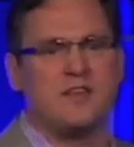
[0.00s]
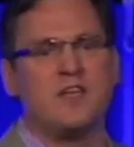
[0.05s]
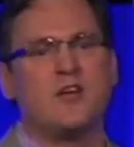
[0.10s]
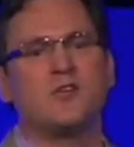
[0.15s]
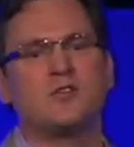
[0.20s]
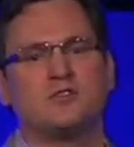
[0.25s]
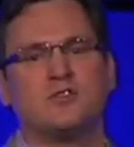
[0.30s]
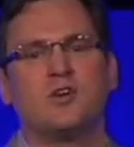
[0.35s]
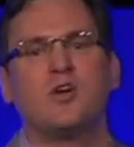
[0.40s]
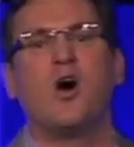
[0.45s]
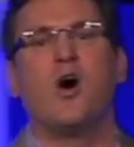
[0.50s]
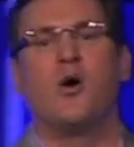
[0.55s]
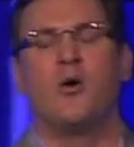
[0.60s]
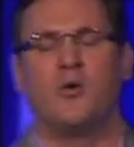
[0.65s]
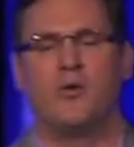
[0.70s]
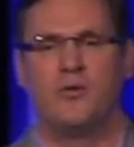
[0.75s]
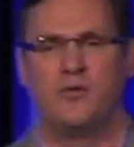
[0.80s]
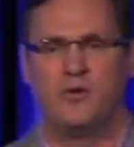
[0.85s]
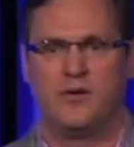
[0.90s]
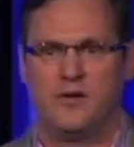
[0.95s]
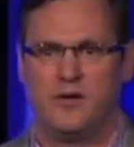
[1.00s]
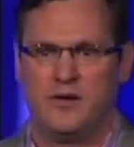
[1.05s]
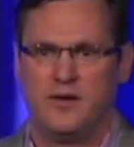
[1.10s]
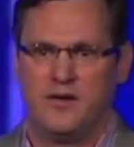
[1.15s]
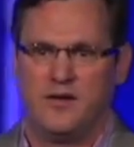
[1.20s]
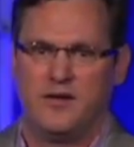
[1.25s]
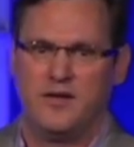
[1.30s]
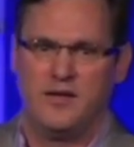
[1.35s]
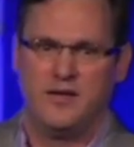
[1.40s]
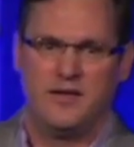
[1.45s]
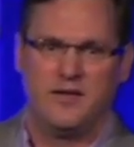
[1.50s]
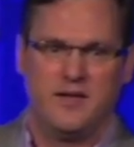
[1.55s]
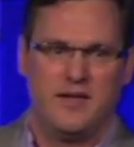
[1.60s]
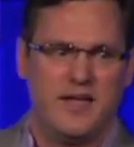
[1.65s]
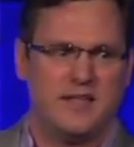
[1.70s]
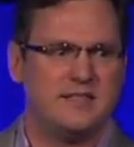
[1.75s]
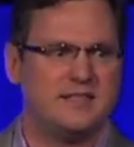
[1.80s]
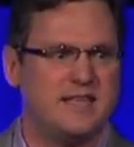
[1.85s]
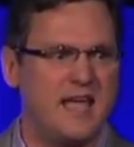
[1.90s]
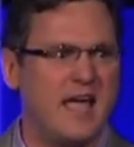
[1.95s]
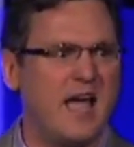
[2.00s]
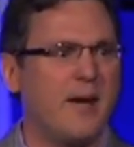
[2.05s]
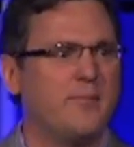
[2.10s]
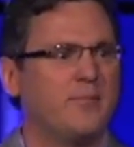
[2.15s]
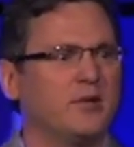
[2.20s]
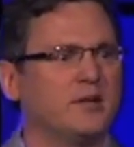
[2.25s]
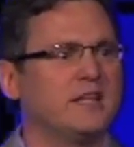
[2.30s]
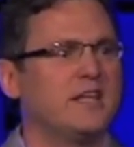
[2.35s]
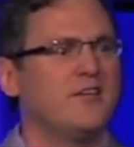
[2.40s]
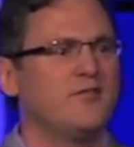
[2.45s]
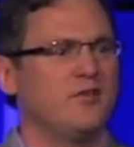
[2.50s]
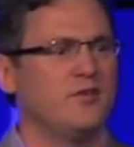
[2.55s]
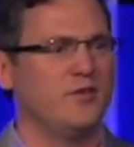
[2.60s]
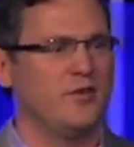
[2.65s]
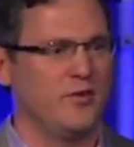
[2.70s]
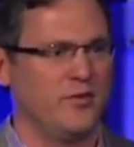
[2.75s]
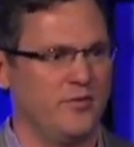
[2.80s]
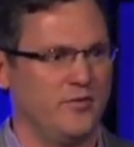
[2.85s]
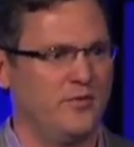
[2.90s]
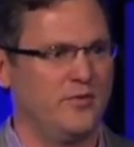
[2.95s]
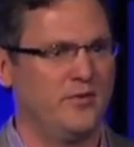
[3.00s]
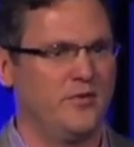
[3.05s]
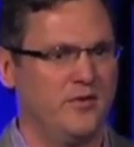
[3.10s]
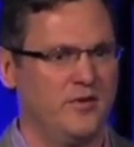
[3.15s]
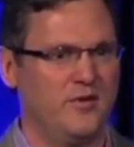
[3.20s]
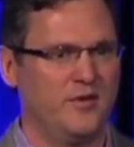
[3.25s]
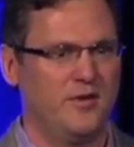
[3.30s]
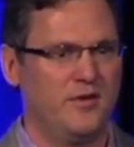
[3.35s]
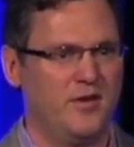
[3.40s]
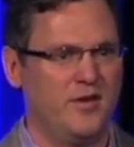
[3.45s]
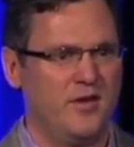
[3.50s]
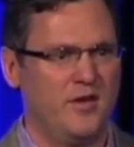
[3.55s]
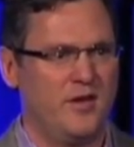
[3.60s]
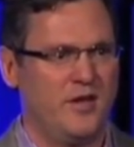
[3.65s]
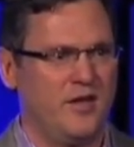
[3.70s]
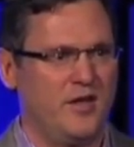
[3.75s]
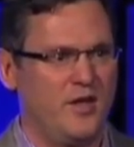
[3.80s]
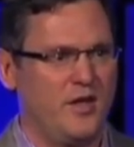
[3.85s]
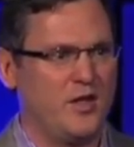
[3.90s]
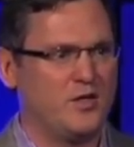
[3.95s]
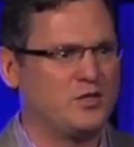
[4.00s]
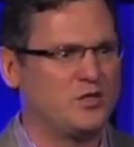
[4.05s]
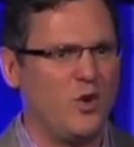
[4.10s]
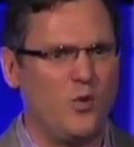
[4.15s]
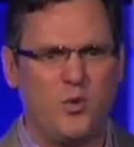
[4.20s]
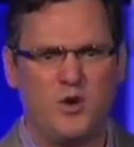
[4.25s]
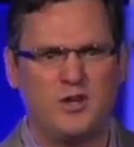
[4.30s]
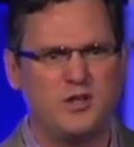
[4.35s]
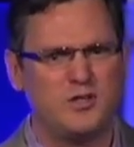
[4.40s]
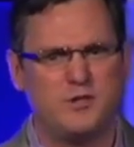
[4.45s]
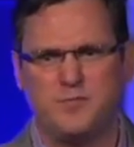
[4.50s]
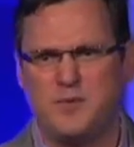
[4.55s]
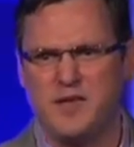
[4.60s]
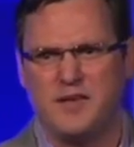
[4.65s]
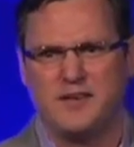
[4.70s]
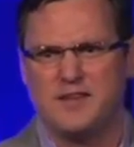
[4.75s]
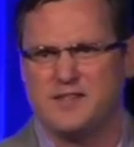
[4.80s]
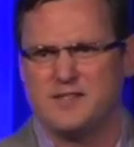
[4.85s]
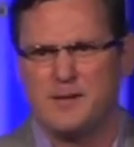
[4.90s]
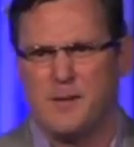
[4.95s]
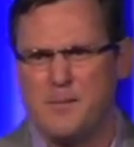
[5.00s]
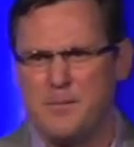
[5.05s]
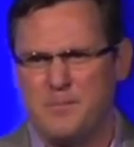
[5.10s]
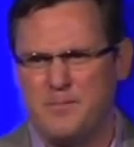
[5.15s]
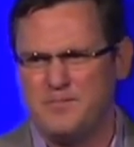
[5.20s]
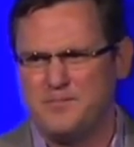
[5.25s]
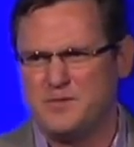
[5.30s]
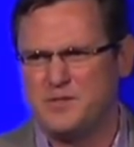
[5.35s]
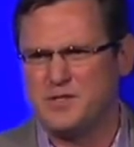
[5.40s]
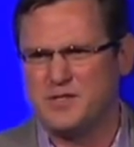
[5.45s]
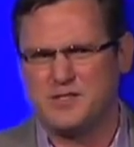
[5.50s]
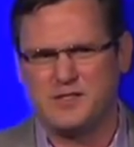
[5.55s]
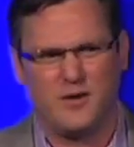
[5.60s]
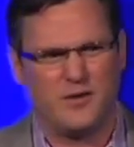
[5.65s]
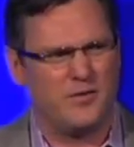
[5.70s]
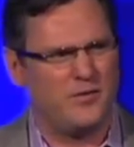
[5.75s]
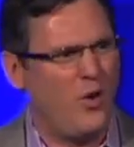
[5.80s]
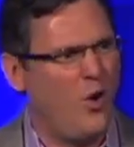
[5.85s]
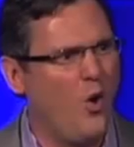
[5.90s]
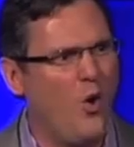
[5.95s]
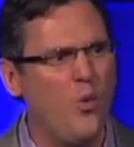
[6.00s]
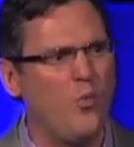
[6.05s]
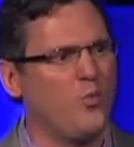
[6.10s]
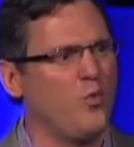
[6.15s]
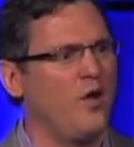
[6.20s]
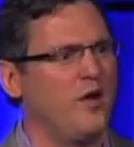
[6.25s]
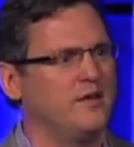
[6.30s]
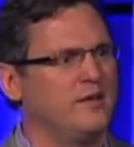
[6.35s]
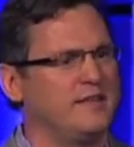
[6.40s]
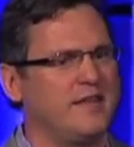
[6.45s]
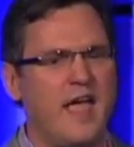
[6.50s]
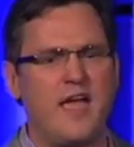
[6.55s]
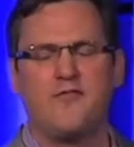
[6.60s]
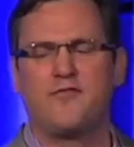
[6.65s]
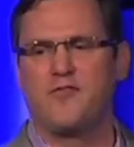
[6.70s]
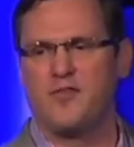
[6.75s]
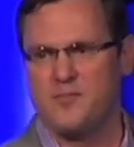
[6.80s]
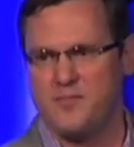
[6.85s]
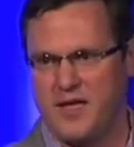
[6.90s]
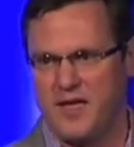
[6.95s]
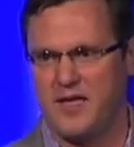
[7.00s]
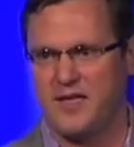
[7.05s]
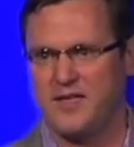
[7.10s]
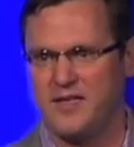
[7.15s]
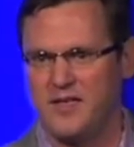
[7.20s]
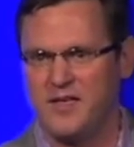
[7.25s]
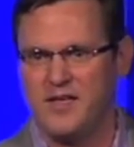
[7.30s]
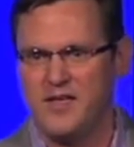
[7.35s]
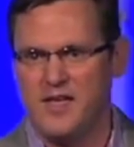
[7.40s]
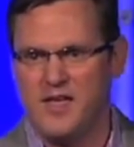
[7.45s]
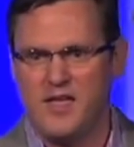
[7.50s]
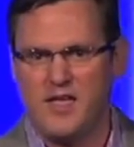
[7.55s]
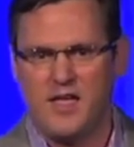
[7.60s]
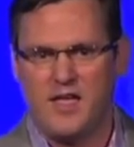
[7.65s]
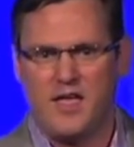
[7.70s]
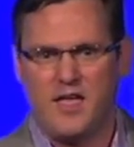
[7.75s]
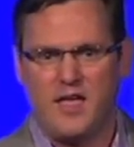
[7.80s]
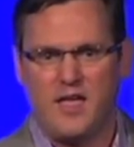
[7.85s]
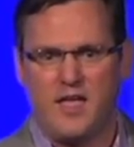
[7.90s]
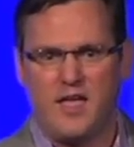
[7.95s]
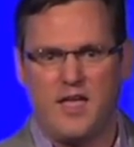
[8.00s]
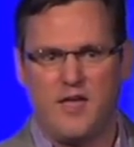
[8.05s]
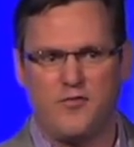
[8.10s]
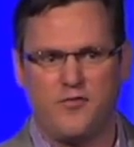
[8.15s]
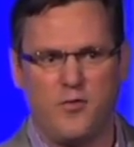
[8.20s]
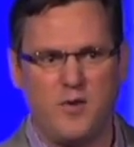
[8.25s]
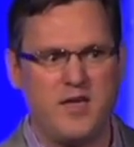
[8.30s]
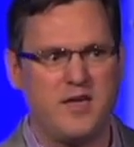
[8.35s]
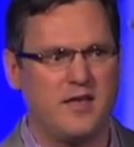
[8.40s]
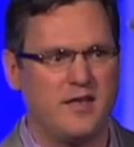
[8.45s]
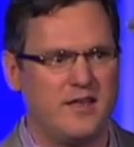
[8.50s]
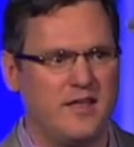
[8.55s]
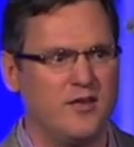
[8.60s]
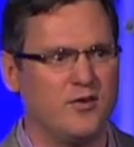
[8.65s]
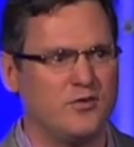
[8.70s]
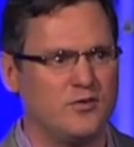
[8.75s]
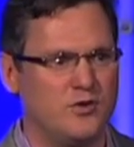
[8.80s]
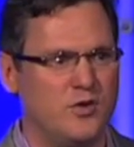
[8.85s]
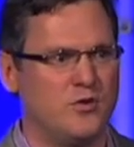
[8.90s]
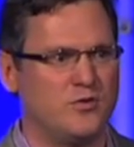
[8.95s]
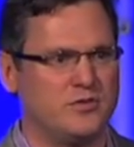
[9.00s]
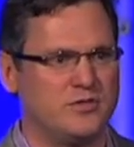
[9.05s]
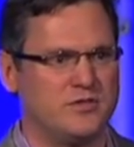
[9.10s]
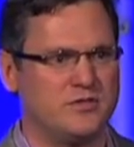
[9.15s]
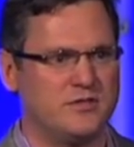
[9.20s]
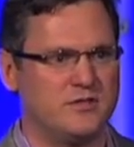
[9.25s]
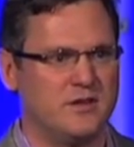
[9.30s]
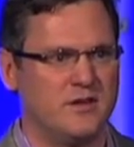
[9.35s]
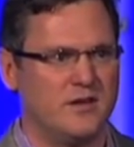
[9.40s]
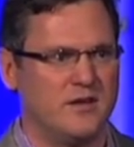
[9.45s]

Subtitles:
years ago and say, I believe in you. And so it would just be just a home run day for me if we could introduce